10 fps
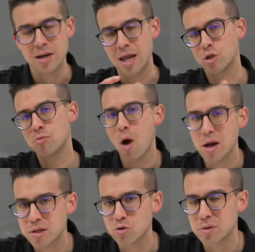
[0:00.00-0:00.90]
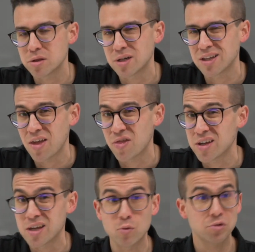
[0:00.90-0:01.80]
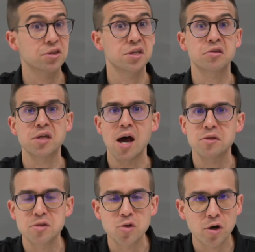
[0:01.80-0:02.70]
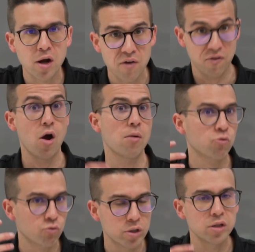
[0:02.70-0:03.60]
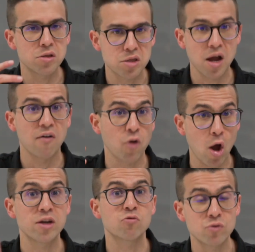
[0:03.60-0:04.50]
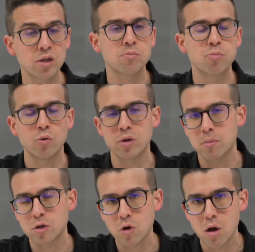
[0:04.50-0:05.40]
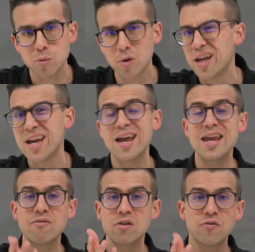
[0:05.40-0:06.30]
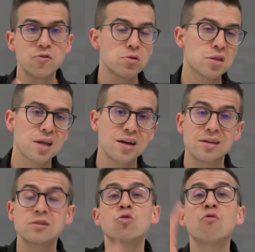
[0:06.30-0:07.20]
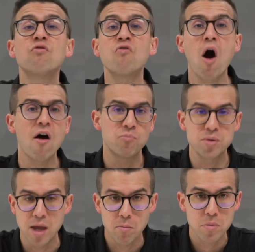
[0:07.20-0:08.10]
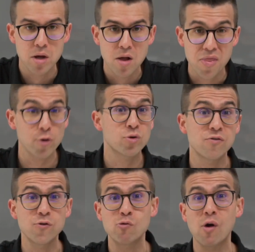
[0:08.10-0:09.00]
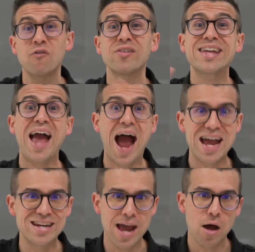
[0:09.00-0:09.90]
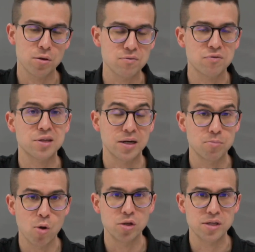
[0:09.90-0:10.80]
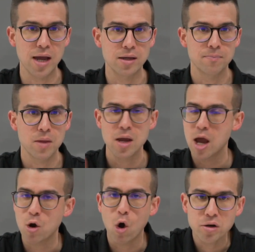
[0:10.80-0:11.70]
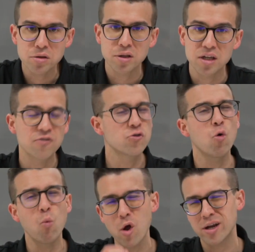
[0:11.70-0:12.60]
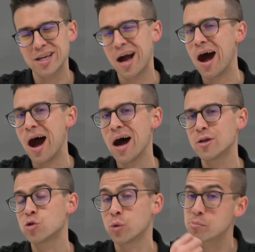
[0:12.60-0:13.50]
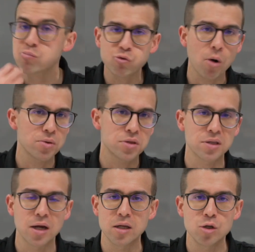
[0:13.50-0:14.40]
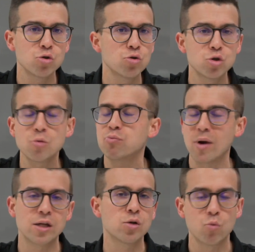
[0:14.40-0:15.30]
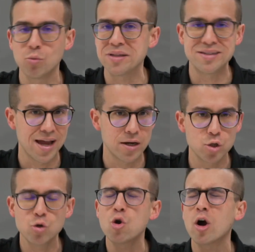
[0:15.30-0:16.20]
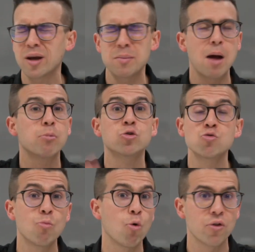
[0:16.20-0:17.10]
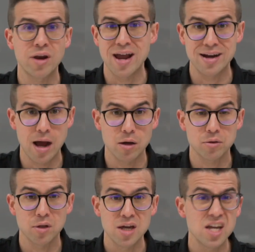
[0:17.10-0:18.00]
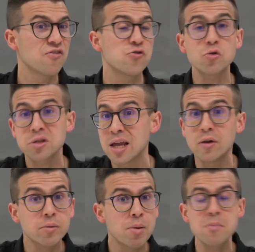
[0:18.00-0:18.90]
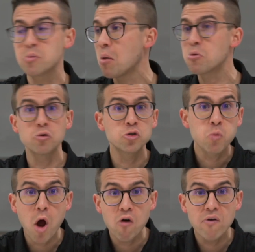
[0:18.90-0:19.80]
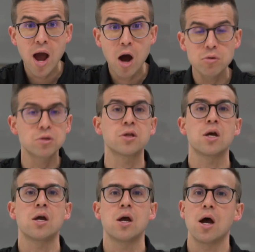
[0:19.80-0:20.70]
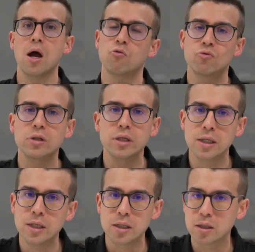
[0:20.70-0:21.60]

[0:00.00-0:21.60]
Now you might still be sitting there thinking, well, six hours is not enough, I'm really stuffed, I did really poorly in my trials. Well, even if you study until five p m, that'll give you roughly eight hours of study per day. And honestly, if you're working hard, doing proper study, you, your brain will be dead. You're not going to be able to do more than eight hours. If you're telling people, I'm doing twelve hours, uh, really,